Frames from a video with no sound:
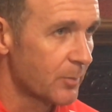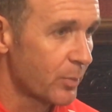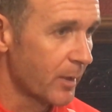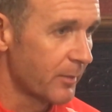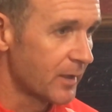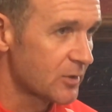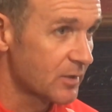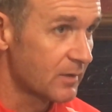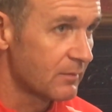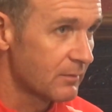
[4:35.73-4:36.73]

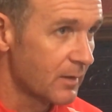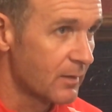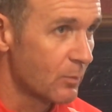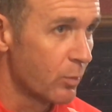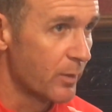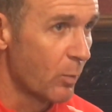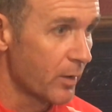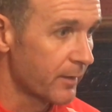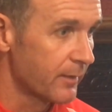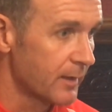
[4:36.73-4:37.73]
preparation and with the
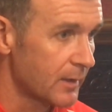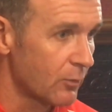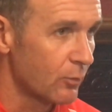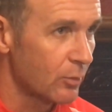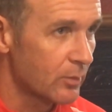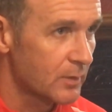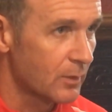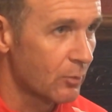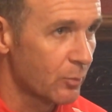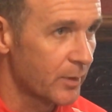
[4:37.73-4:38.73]
work that they do,
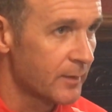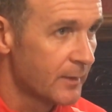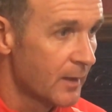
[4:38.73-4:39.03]
you know, but